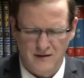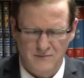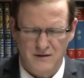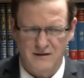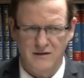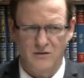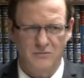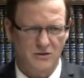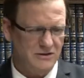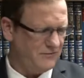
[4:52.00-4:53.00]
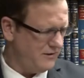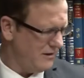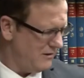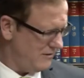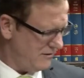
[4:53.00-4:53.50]
But Rabbi Yosef
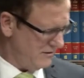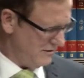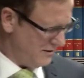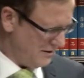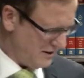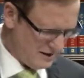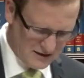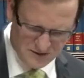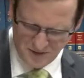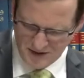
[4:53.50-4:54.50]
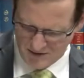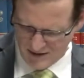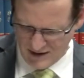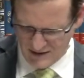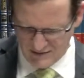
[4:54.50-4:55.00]
Engel expand on
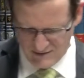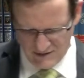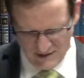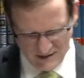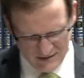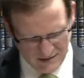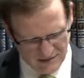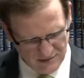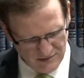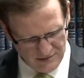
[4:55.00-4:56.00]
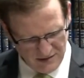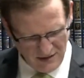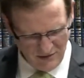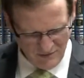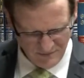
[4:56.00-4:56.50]
that. Let's
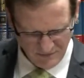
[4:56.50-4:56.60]
continue.